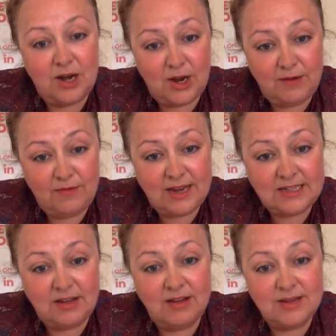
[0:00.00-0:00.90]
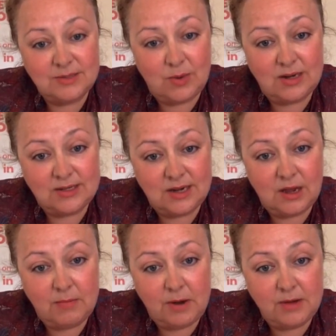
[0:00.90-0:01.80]
a low fat diet as well as a low
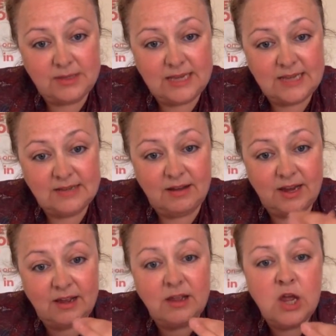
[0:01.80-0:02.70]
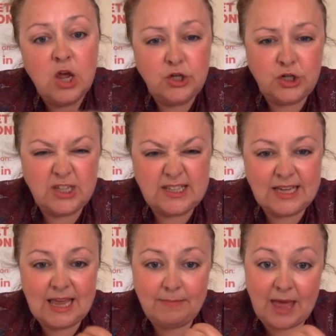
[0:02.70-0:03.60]
protein diet, just to
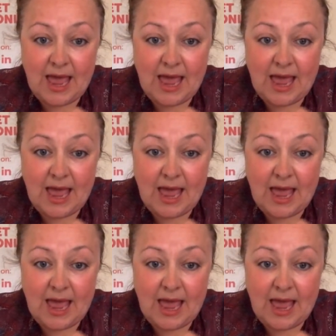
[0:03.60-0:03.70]
keep that